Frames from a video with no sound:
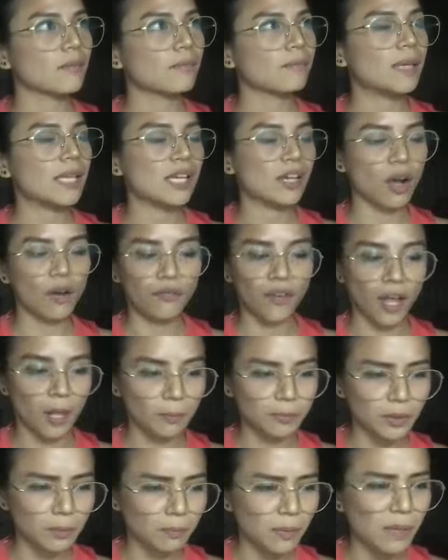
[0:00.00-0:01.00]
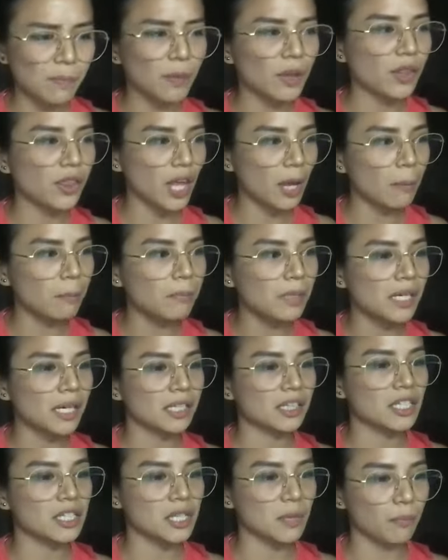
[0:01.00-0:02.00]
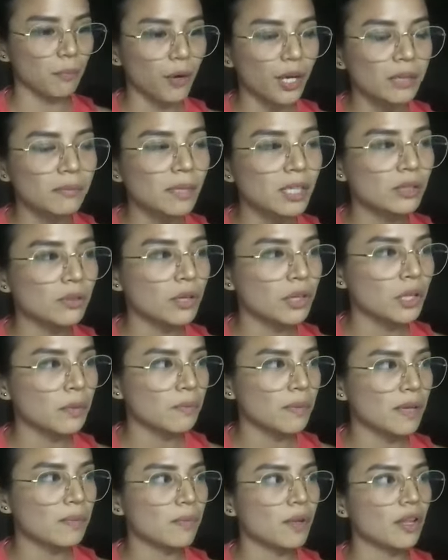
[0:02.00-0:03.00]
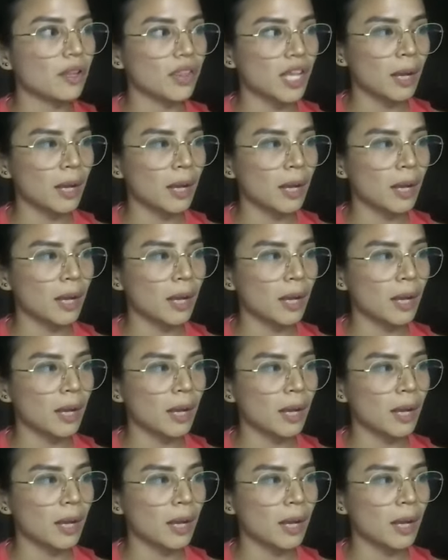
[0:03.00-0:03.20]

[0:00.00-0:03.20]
being of help to people, them being a disappointment to other people,